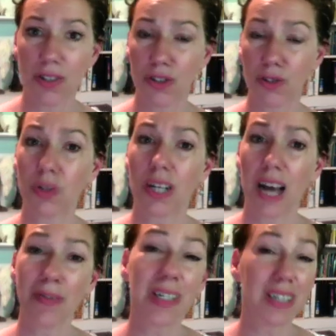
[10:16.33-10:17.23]
So you can have
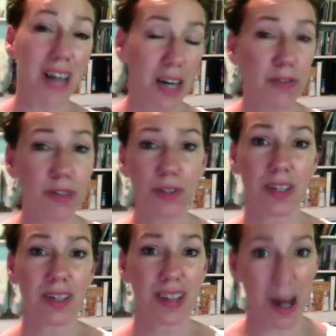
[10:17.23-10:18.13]
a lot of different
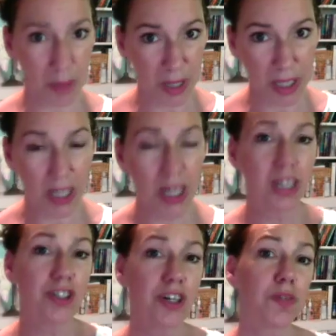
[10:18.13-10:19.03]
things happening
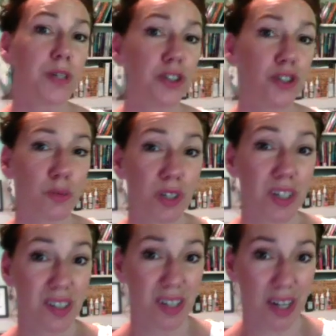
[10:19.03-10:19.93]
just because you're more
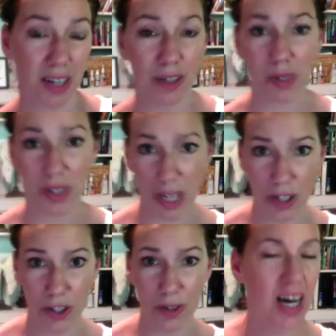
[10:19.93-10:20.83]
disconnected with
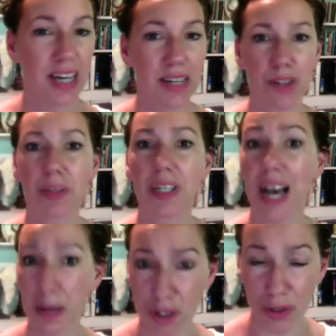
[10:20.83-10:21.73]
nature. I have something
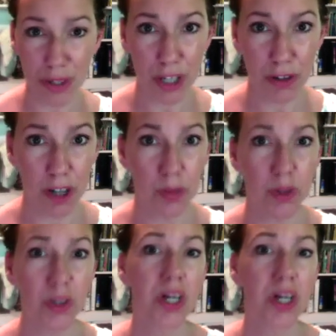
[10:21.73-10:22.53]
absolutely incredible.